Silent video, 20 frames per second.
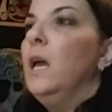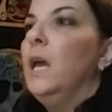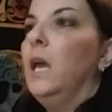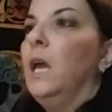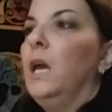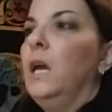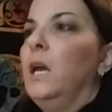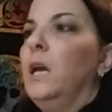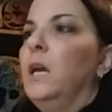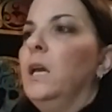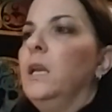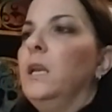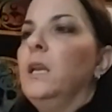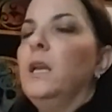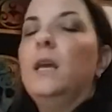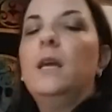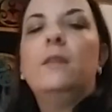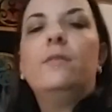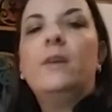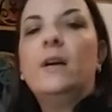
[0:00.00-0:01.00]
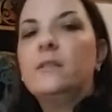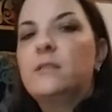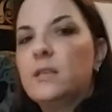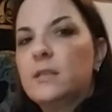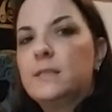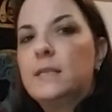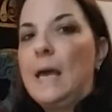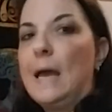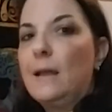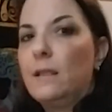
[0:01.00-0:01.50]
And that's
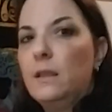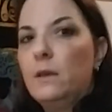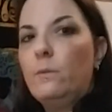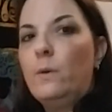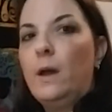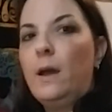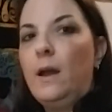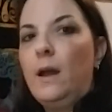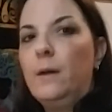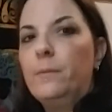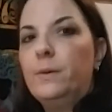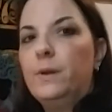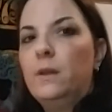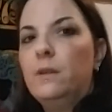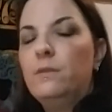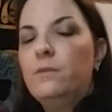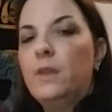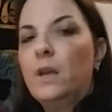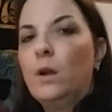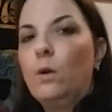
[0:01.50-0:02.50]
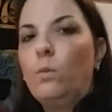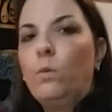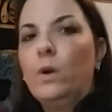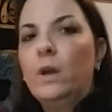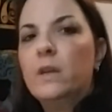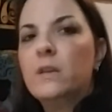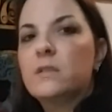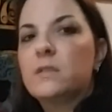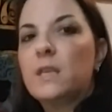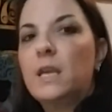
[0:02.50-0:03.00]
exactly what happened. There
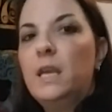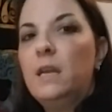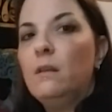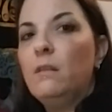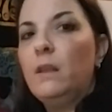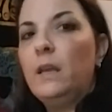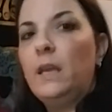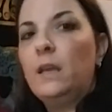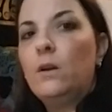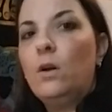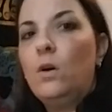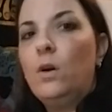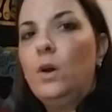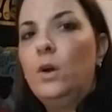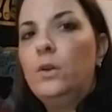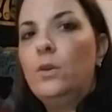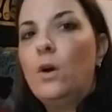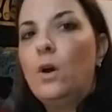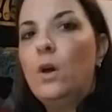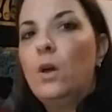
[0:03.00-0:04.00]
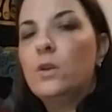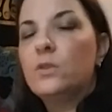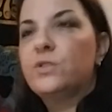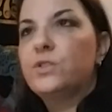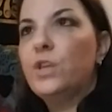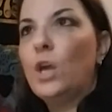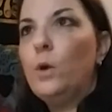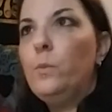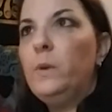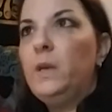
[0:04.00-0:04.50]
was healing on
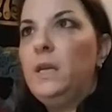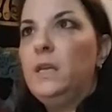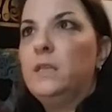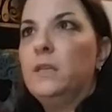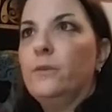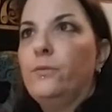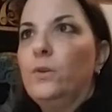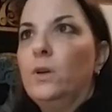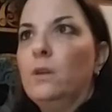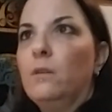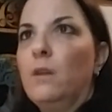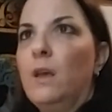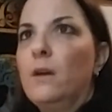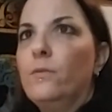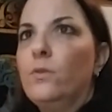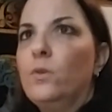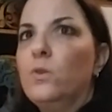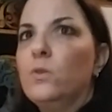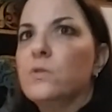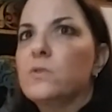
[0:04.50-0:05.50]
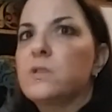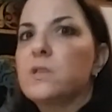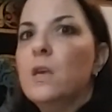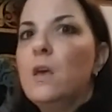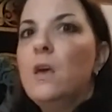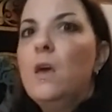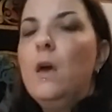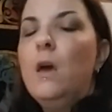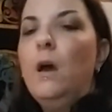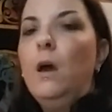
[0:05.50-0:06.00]
so many different levels.
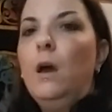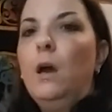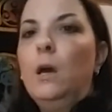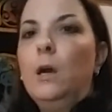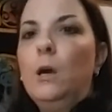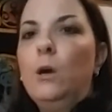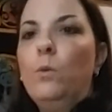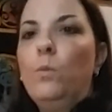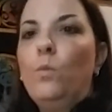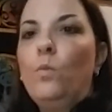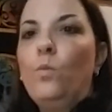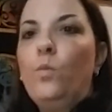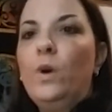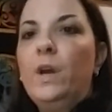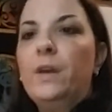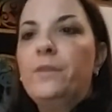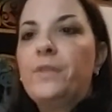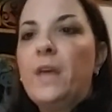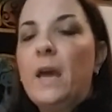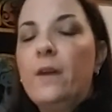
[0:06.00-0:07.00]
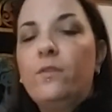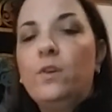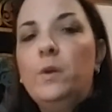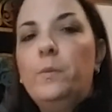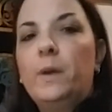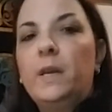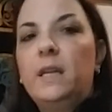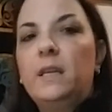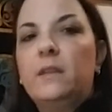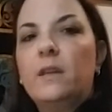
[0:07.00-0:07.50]
With
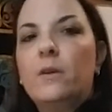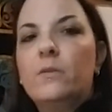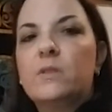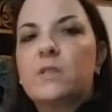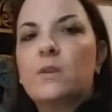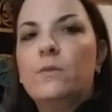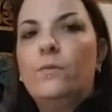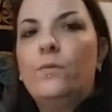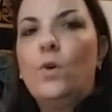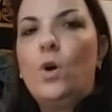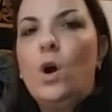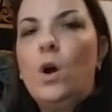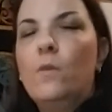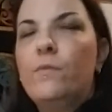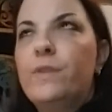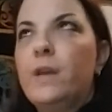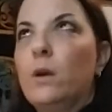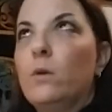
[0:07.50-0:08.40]
everybody that was involved.